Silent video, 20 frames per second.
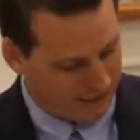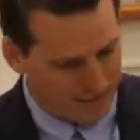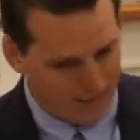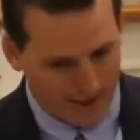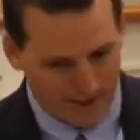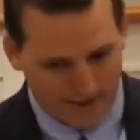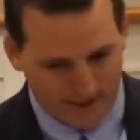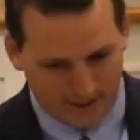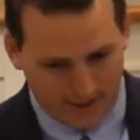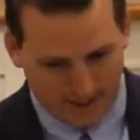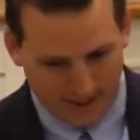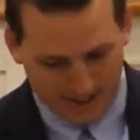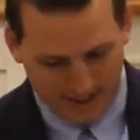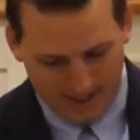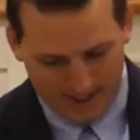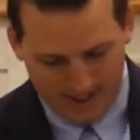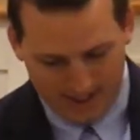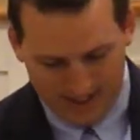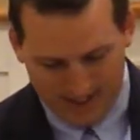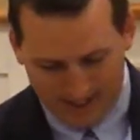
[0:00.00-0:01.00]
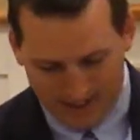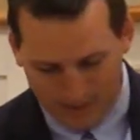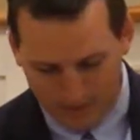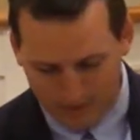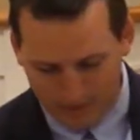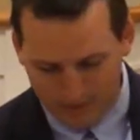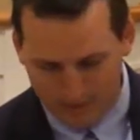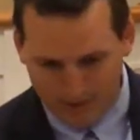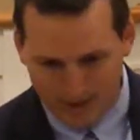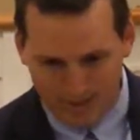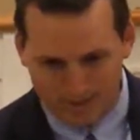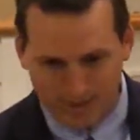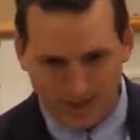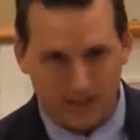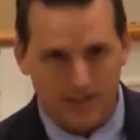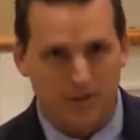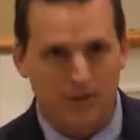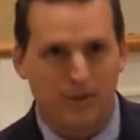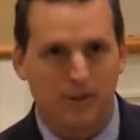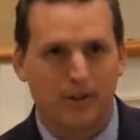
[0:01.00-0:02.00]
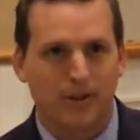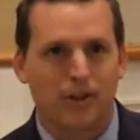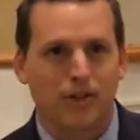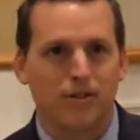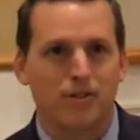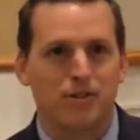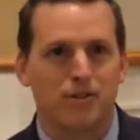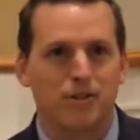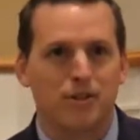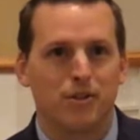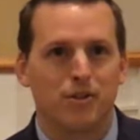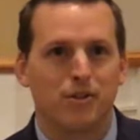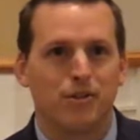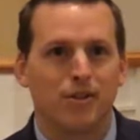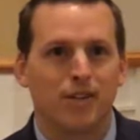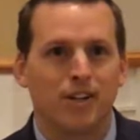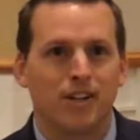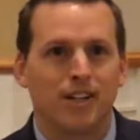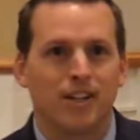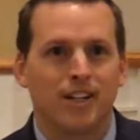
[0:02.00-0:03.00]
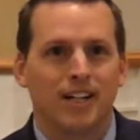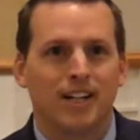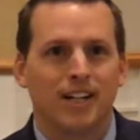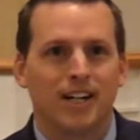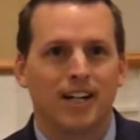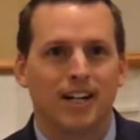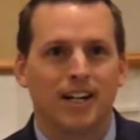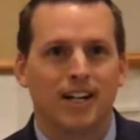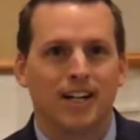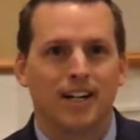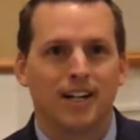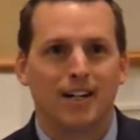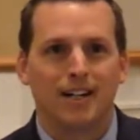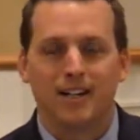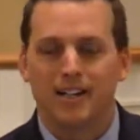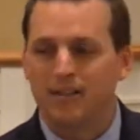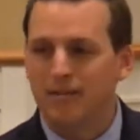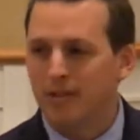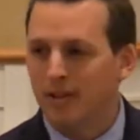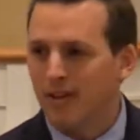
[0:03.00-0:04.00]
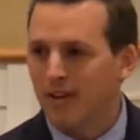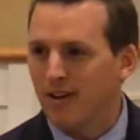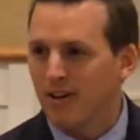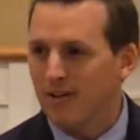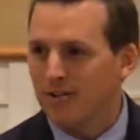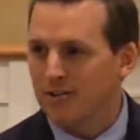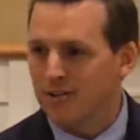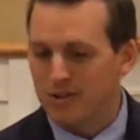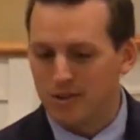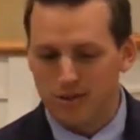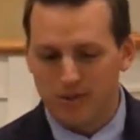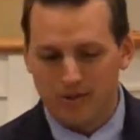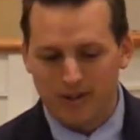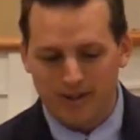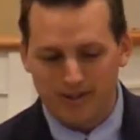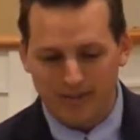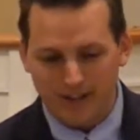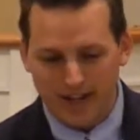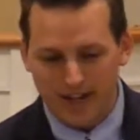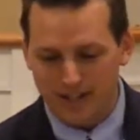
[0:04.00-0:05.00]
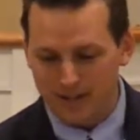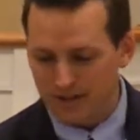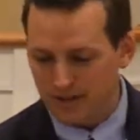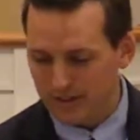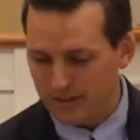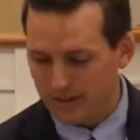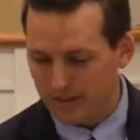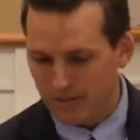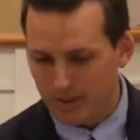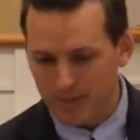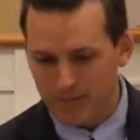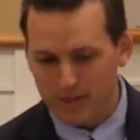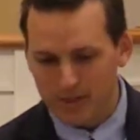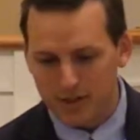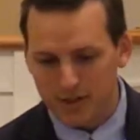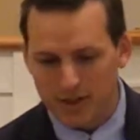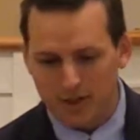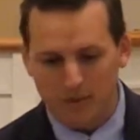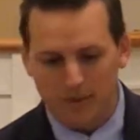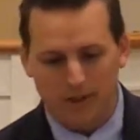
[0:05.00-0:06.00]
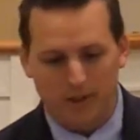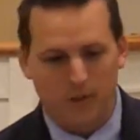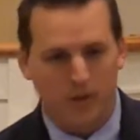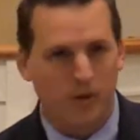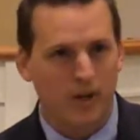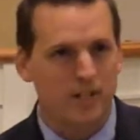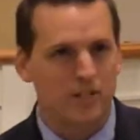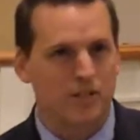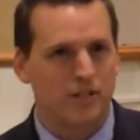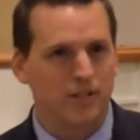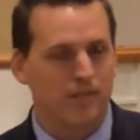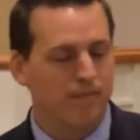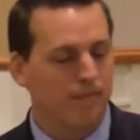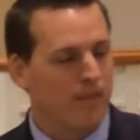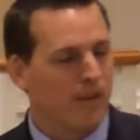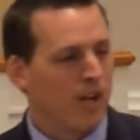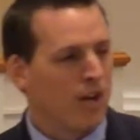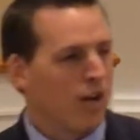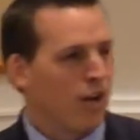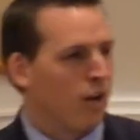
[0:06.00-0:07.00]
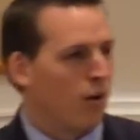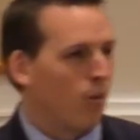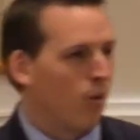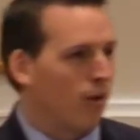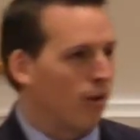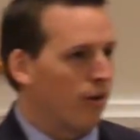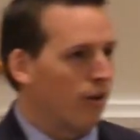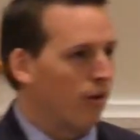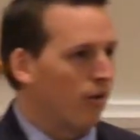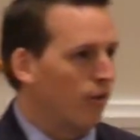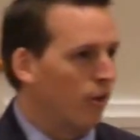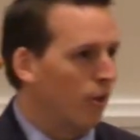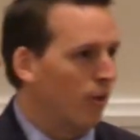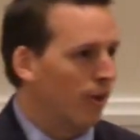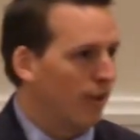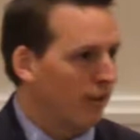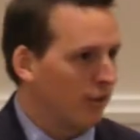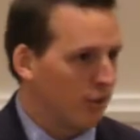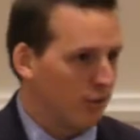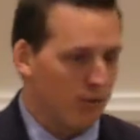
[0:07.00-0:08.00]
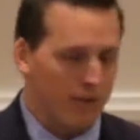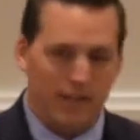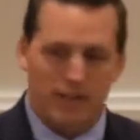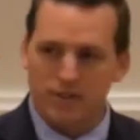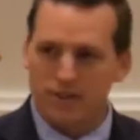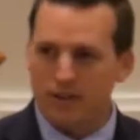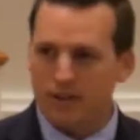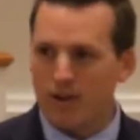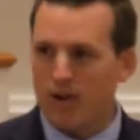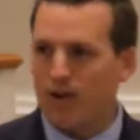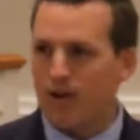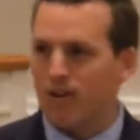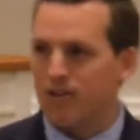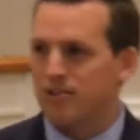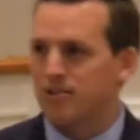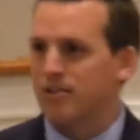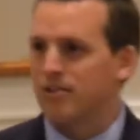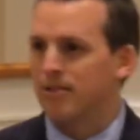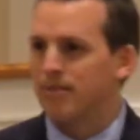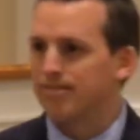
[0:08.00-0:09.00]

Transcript: But I will do my best to encourage you in regards to evangelism. Let me start with a question. What are you doing to reach the lost?